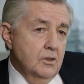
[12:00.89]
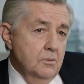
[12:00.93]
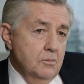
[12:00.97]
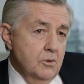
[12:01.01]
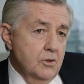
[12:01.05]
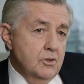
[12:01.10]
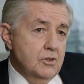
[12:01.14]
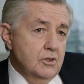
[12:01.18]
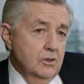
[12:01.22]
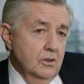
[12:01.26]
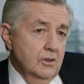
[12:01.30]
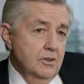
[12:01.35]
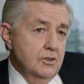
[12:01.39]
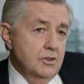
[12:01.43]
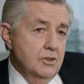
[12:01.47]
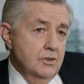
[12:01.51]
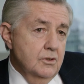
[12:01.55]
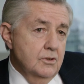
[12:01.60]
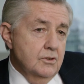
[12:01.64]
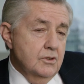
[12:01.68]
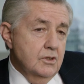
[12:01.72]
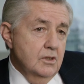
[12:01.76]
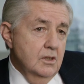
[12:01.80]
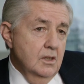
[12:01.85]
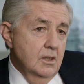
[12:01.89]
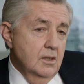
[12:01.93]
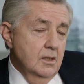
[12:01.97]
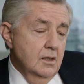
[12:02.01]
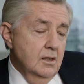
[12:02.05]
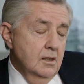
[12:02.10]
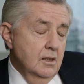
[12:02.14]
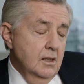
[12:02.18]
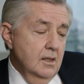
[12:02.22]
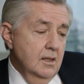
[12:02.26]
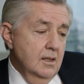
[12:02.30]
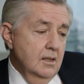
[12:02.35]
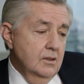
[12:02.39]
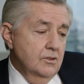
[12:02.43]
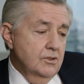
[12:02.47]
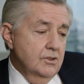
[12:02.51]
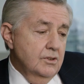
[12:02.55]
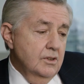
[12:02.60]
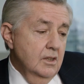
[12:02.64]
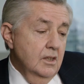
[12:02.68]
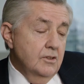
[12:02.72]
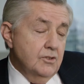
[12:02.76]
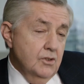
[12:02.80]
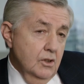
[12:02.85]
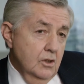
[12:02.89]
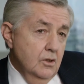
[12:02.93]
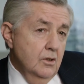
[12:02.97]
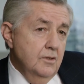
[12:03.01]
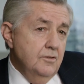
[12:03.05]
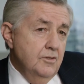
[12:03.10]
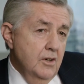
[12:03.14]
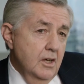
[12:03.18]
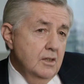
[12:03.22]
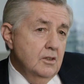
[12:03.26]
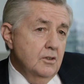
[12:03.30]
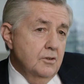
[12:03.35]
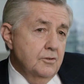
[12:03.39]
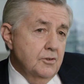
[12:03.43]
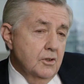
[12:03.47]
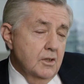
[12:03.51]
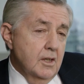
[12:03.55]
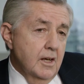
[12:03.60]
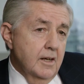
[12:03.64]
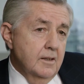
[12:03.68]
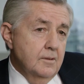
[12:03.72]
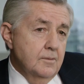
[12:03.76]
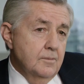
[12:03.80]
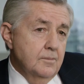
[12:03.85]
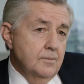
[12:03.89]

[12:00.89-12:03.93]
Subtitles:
commercial issues. It's a good venue for that.